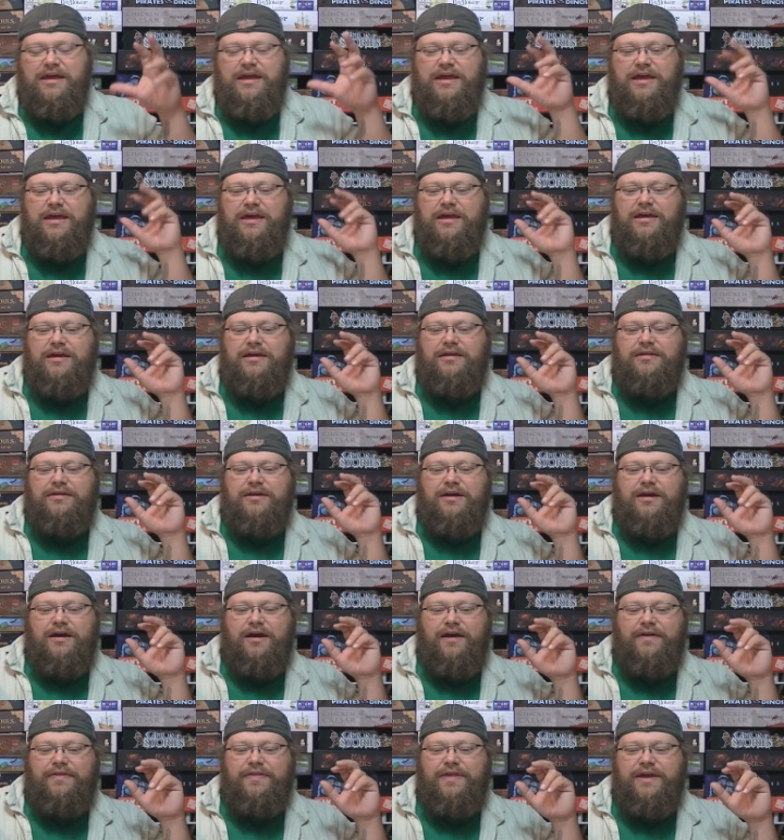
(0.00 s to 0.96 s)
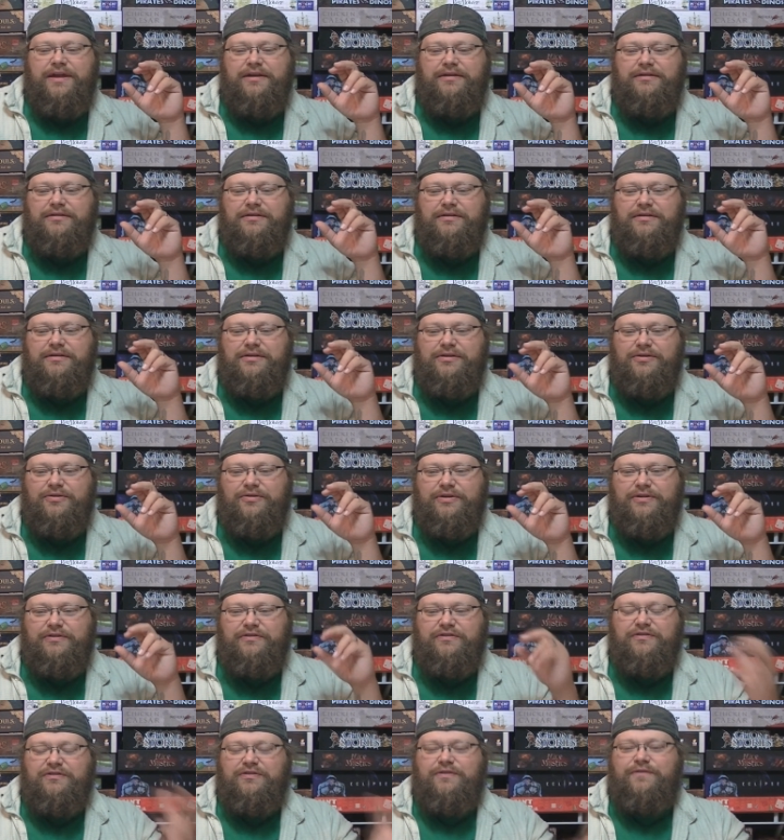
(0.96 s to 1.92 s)
and uh, and then you know
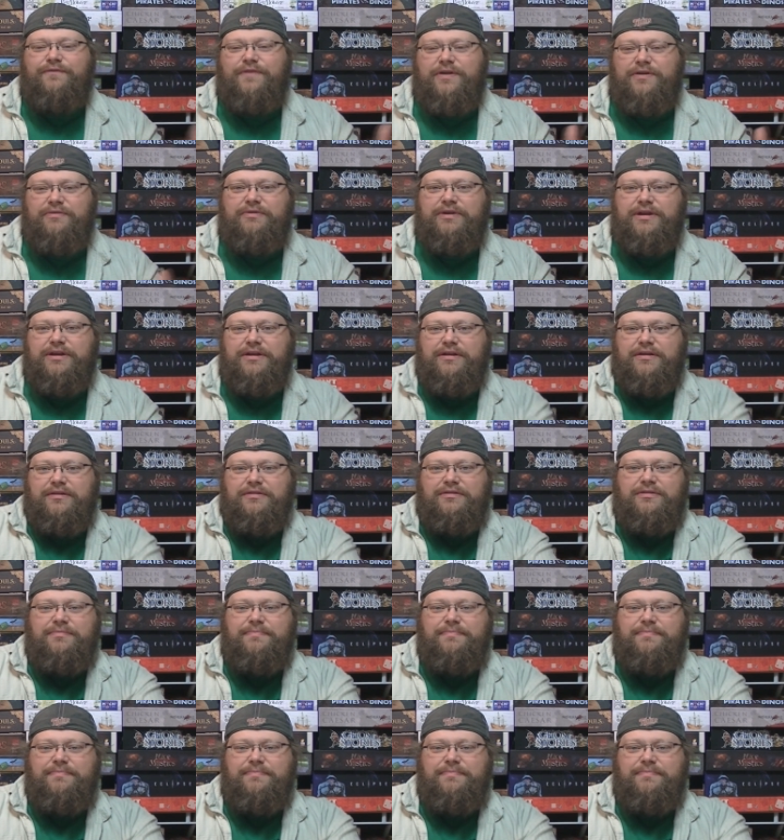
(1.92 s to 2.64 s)
it's just a fun way to,